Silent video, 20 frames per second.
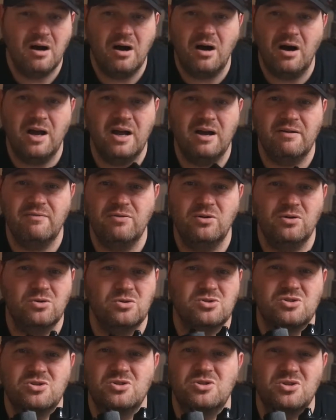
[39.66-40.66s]
I have
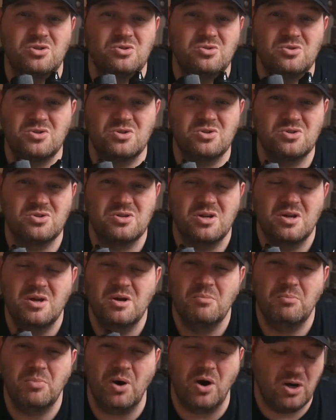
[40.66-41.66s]
lots of juices,
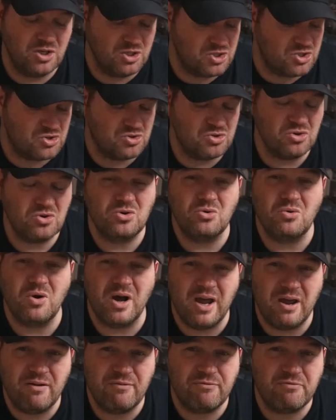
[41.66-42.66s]
but I struggle
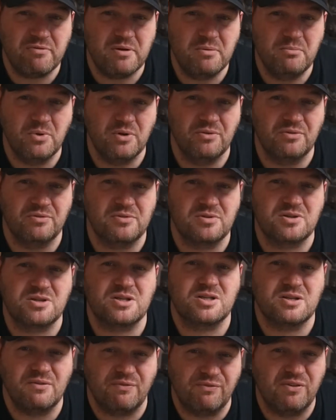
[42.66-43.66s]
every month
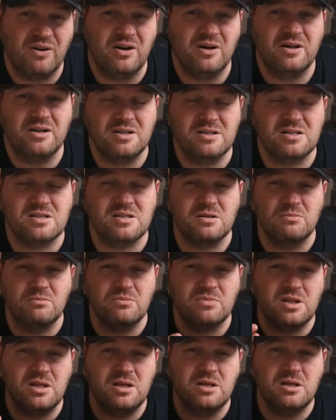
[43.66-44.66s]
to find
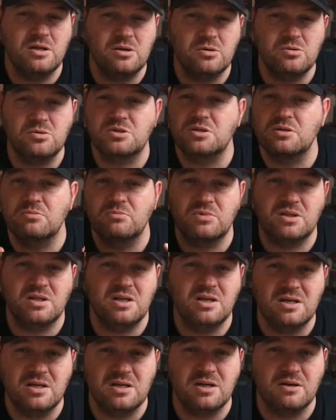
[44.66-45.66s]
something new,
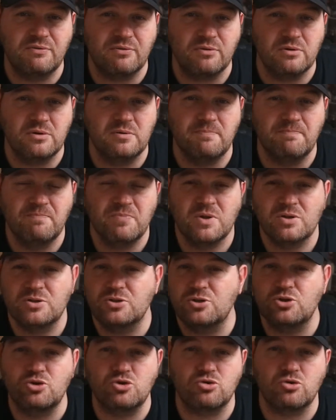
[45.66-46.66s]
something different
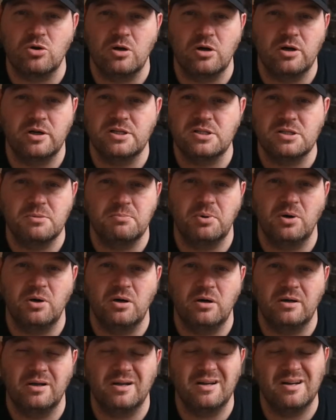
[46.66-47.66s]
to try to
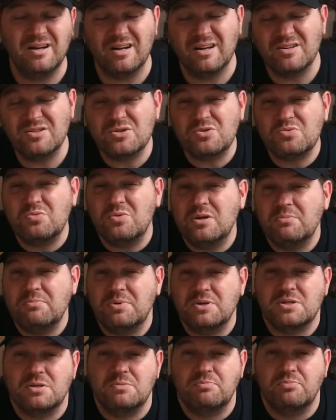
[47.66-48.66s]
buy, and I just want to be
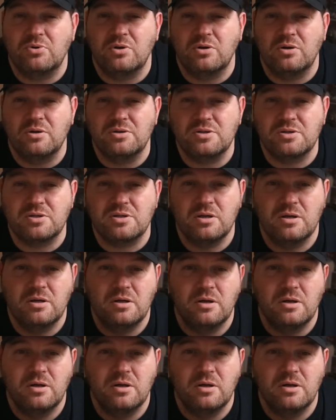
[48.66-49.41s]
surprised.